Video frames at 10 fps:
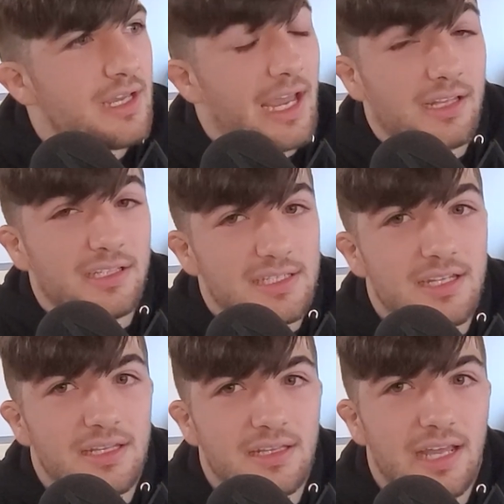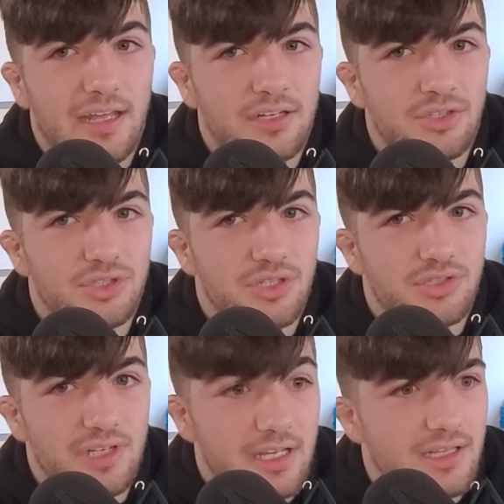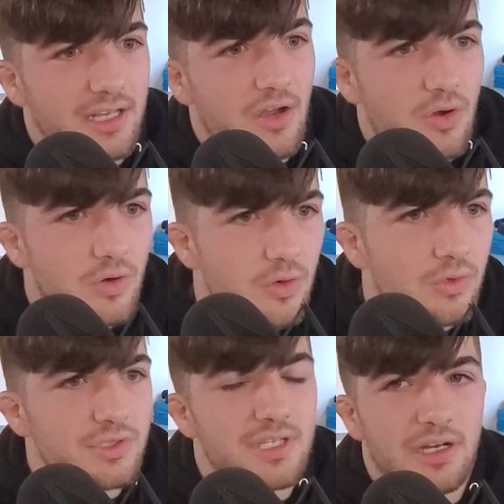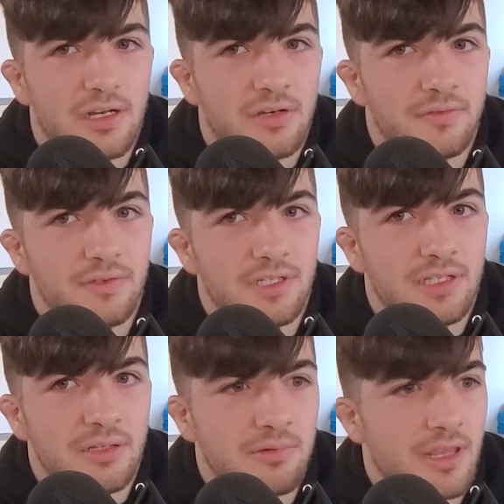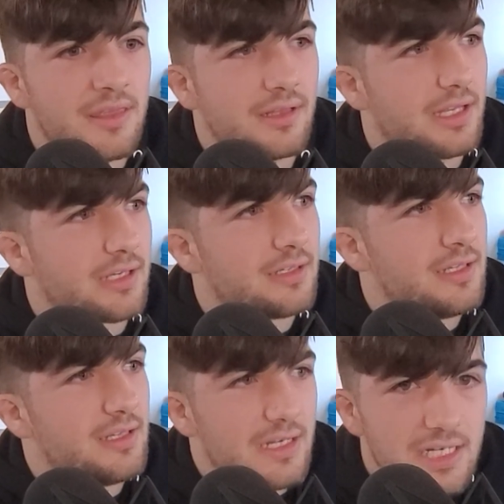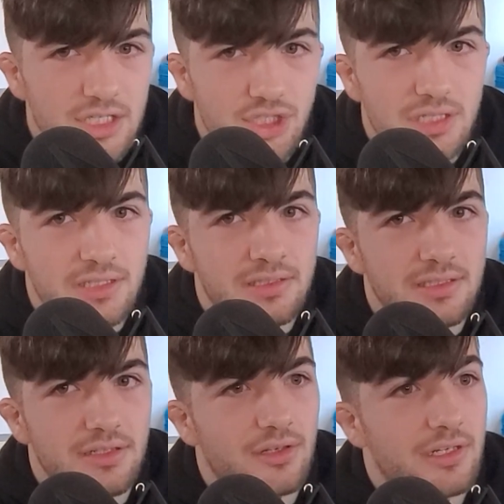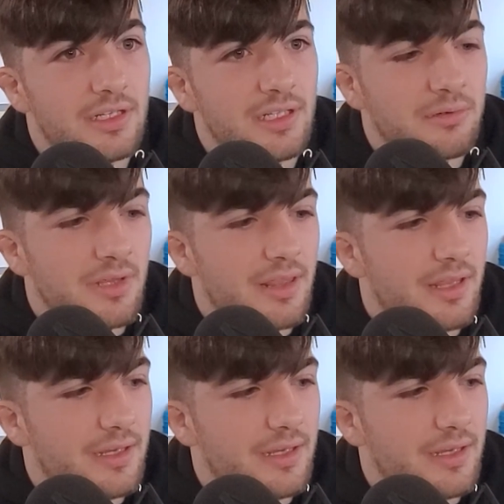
at least in that instructional, he had like a whole scenario for dealing with like the knee shield, or dealing with